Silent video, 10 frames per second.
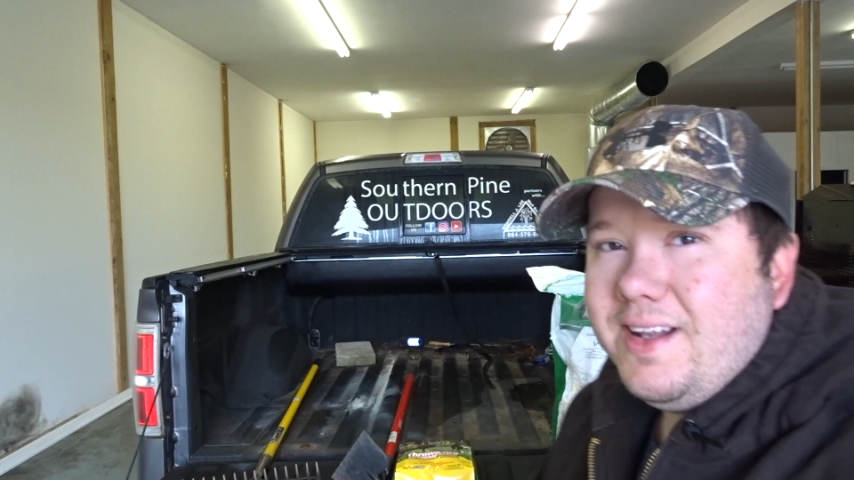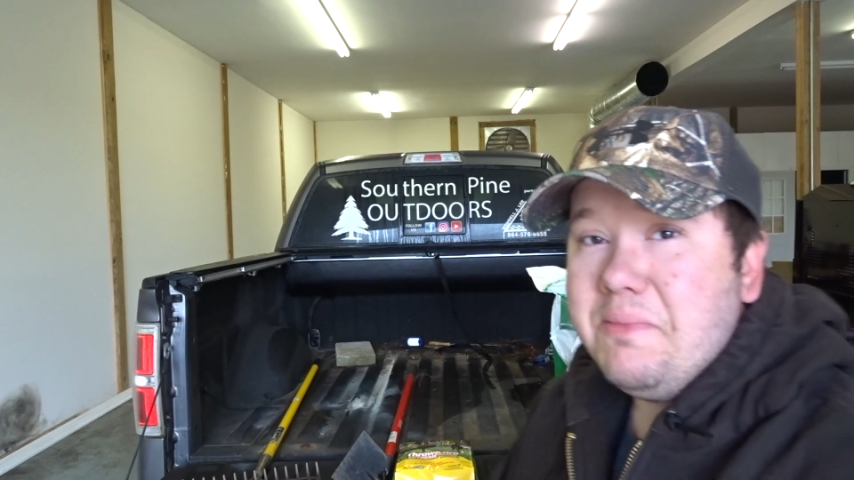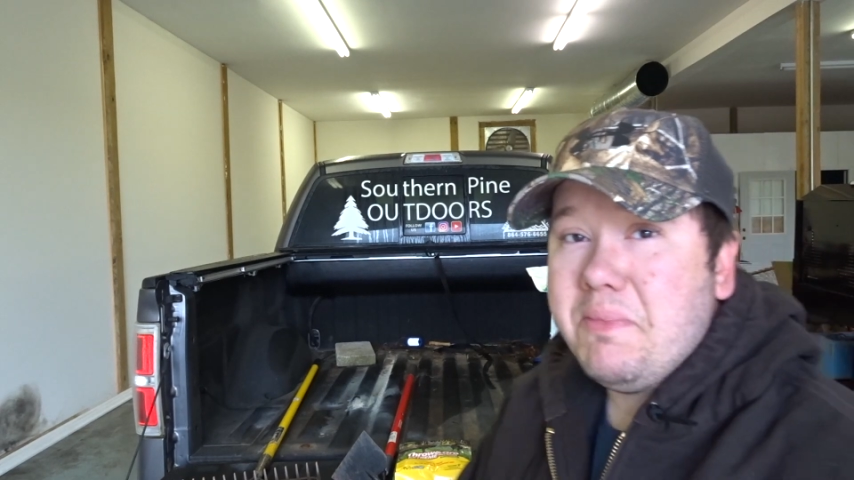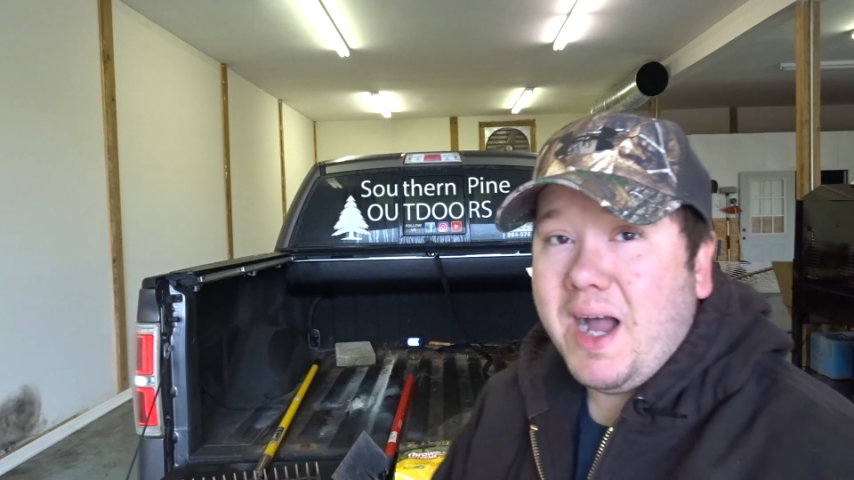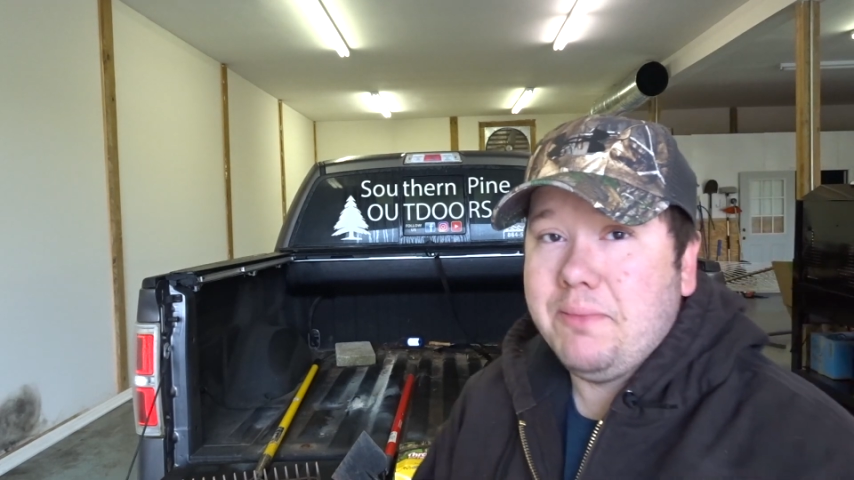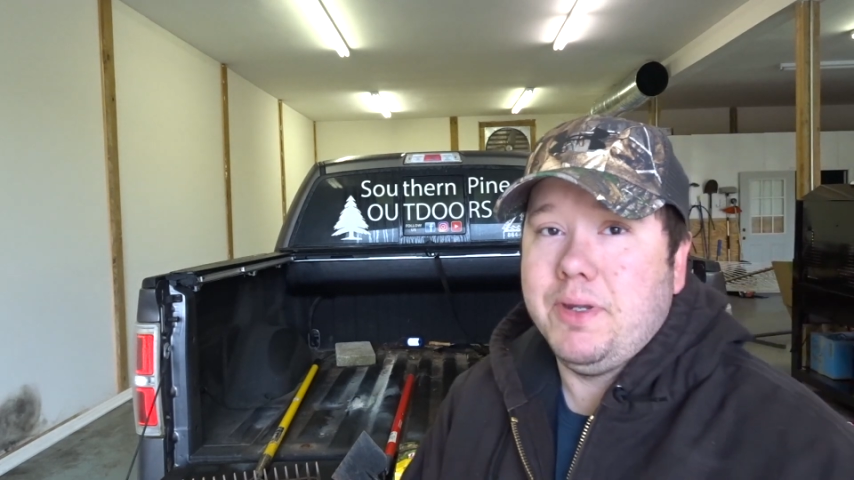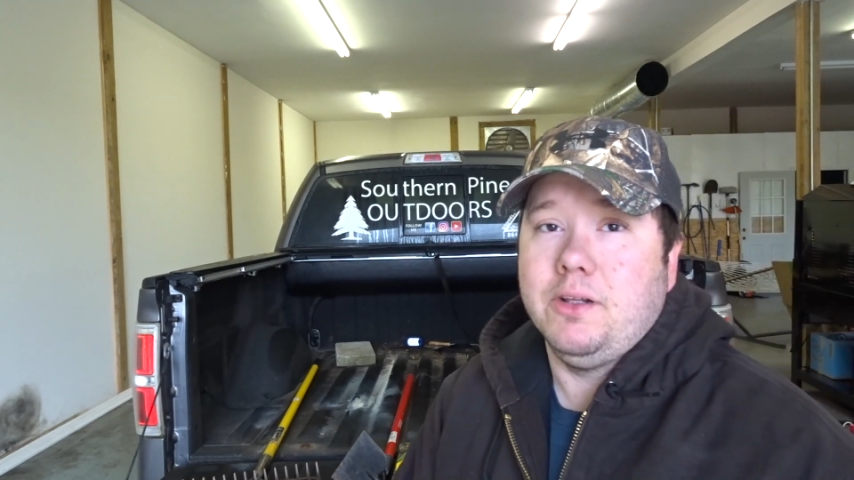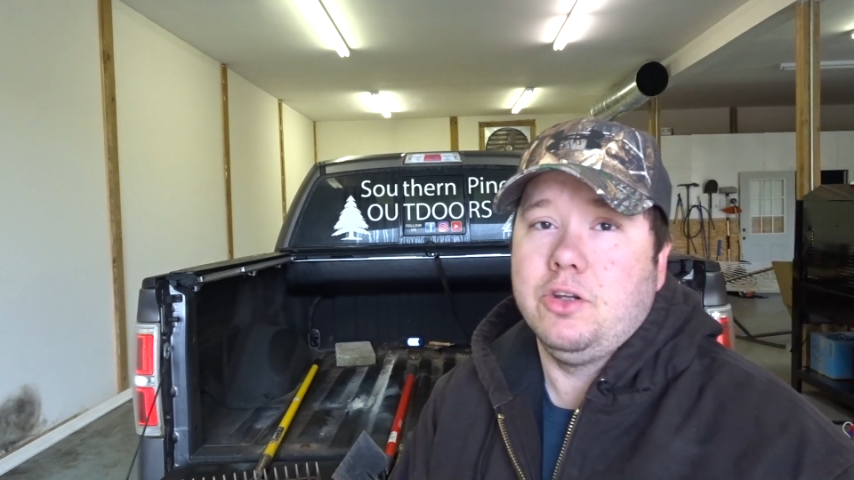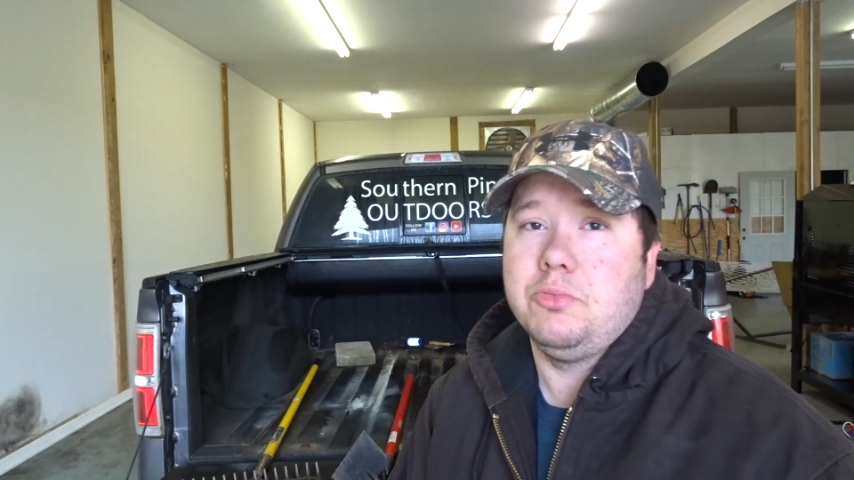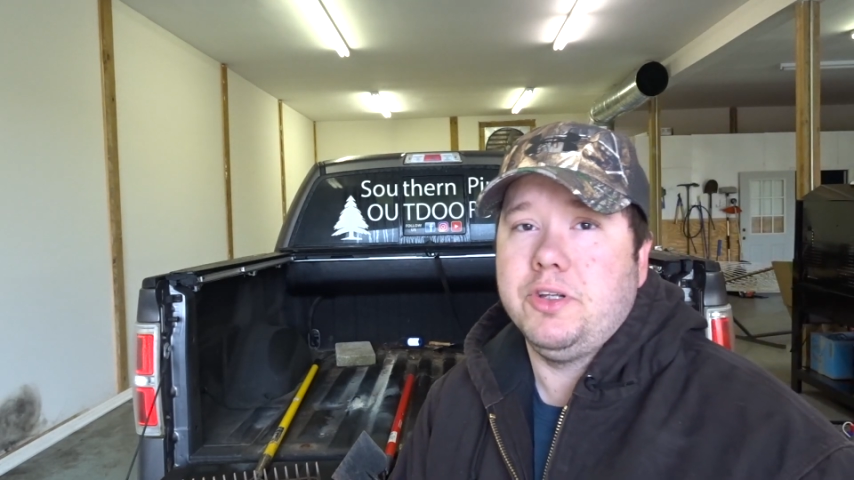It might be a
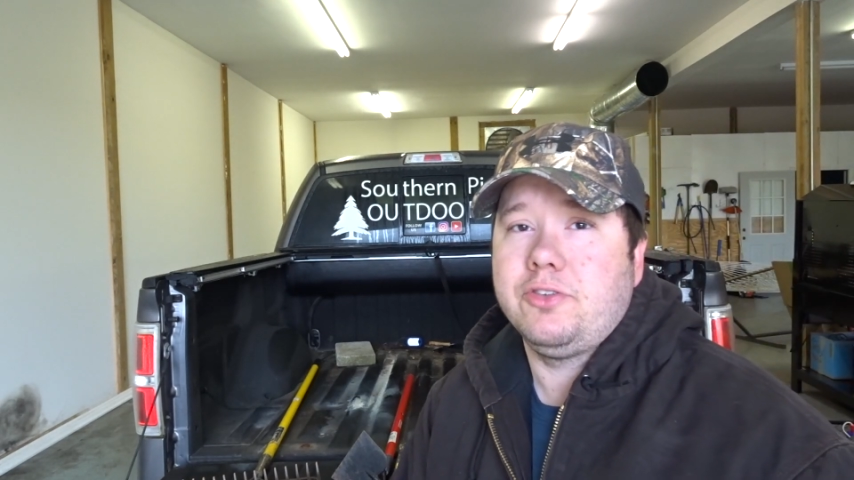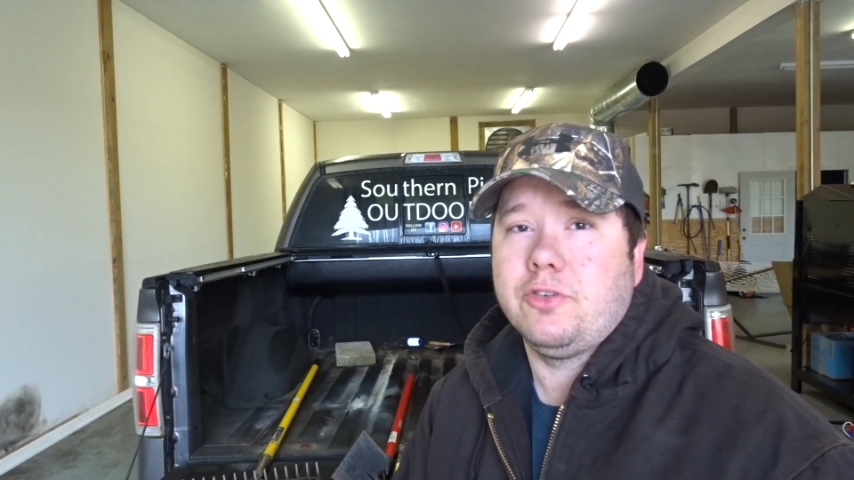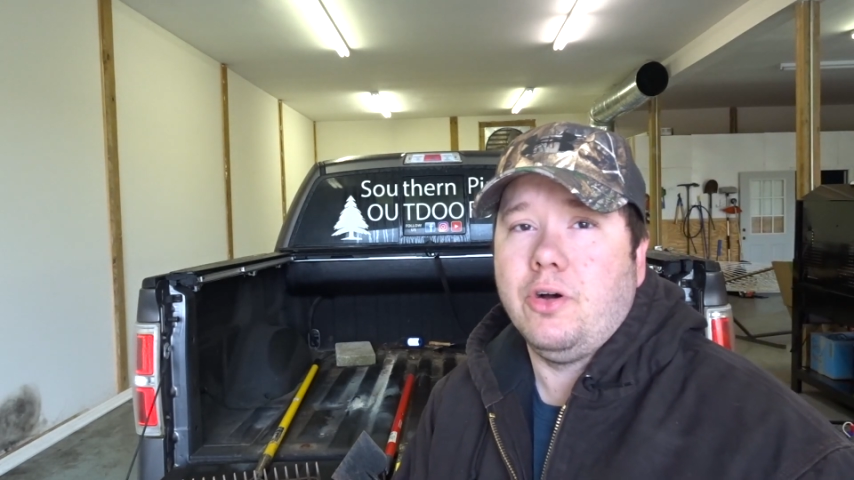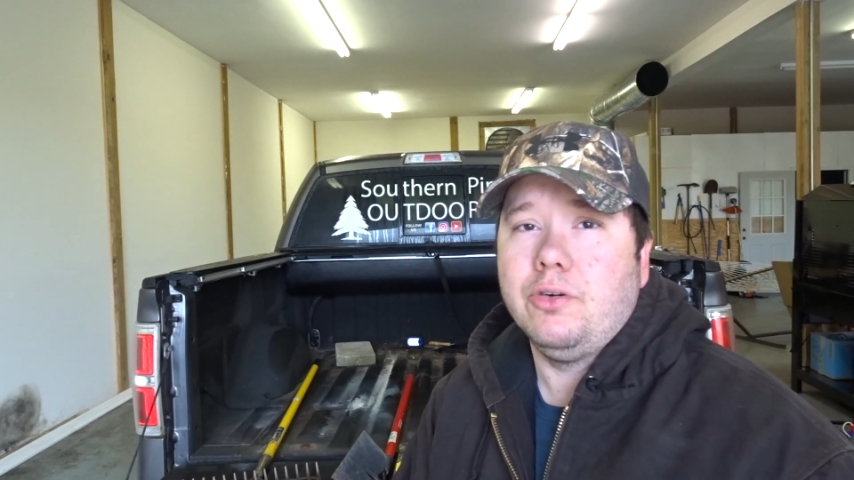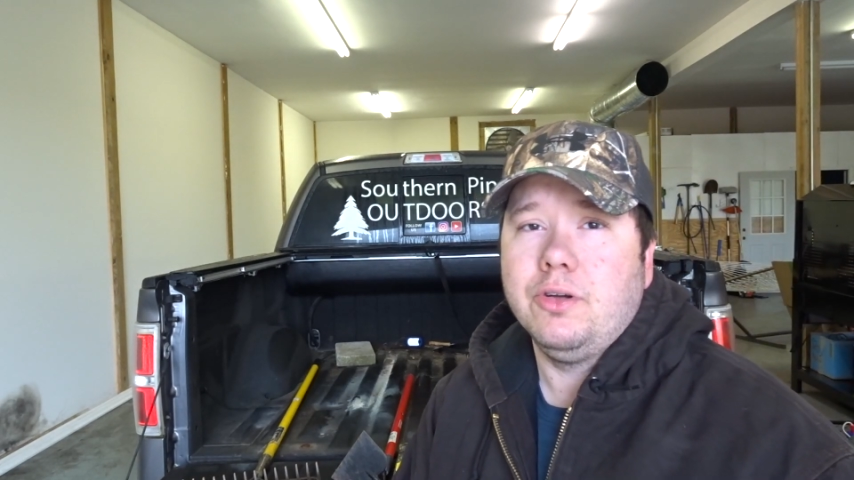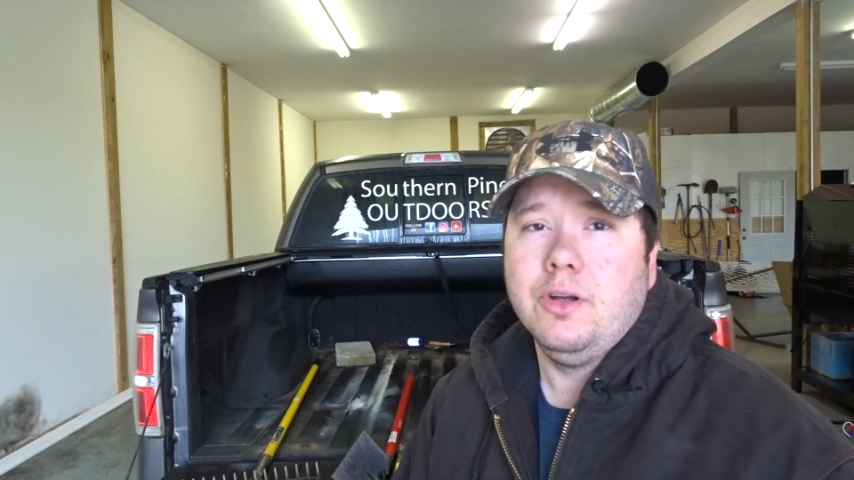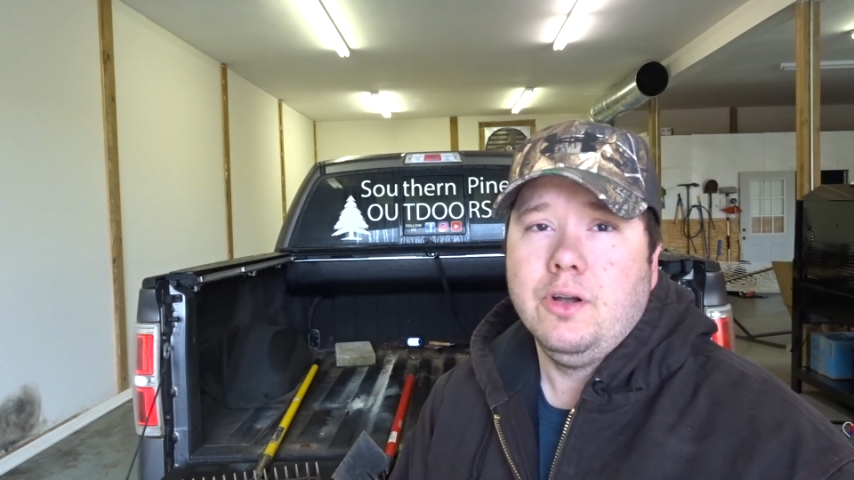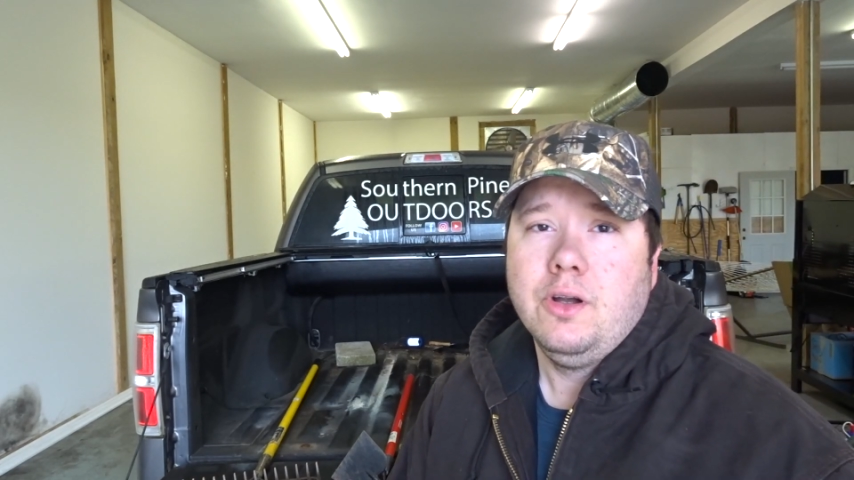little bit strong